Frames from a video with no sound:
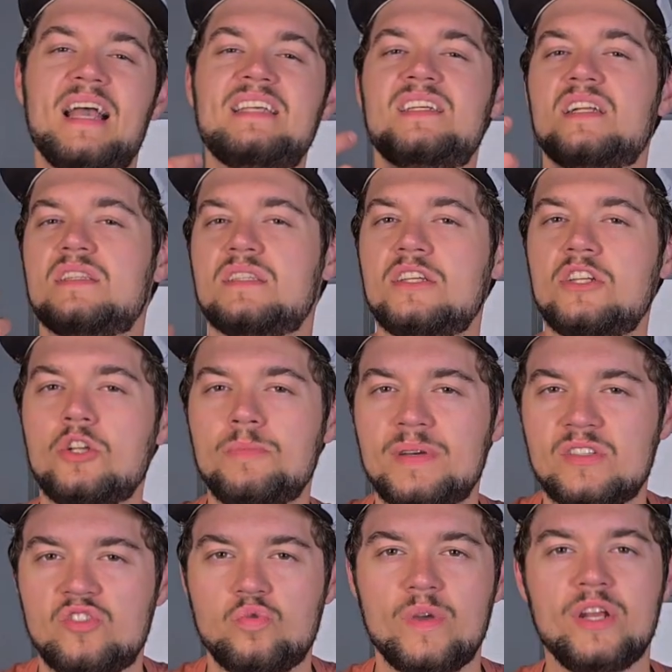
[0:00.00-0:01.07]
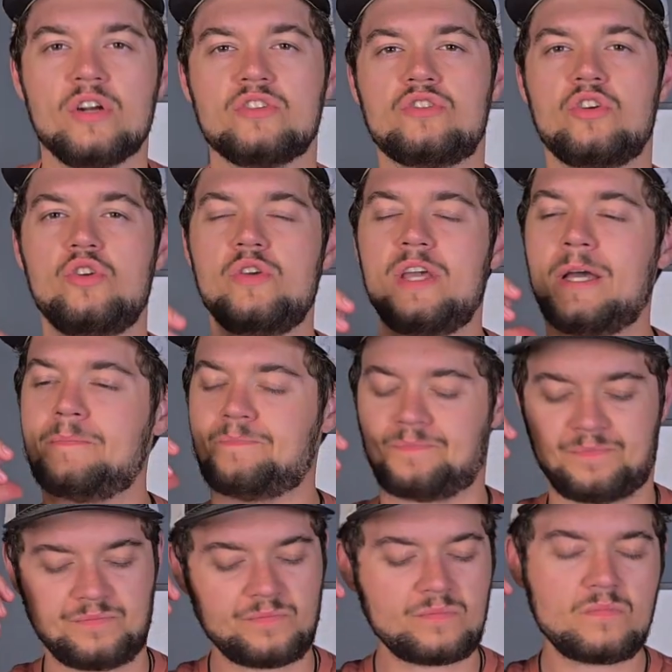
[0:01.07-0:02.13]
It makes it a little bit sweeter. So you get